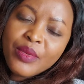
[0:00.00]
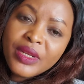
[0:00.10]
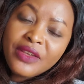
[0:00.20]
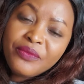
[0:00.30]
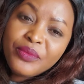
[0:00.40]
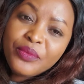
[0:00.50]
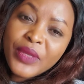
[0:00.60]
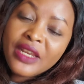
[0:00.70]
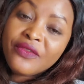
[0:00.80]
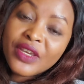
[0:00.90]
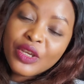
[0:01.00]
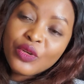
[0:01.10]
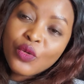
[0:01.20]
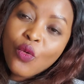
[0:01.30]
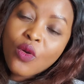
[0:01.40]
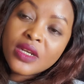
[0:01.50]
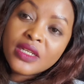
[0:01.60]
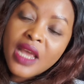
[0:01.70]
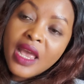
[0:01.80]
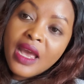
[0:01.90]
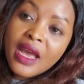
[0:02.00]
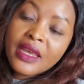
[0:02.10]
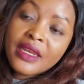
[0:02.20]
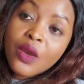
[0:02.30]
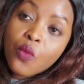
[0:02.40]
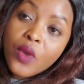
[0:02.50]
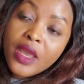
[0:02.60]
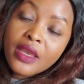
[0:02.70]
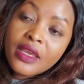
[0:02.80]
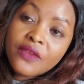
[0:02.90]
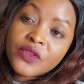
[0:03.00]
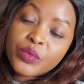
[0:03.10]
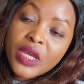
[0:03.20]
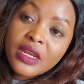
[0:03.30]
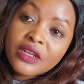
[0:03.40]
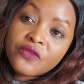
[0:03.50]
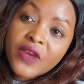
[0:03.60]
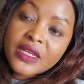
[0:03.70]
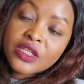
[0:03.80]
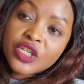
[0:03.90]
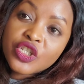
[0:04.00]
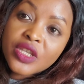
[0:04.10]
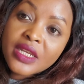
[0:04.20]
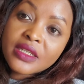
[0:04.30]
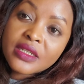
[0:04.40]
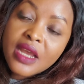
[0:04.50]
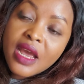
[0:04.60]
I believing in God in a way gives me an advantage that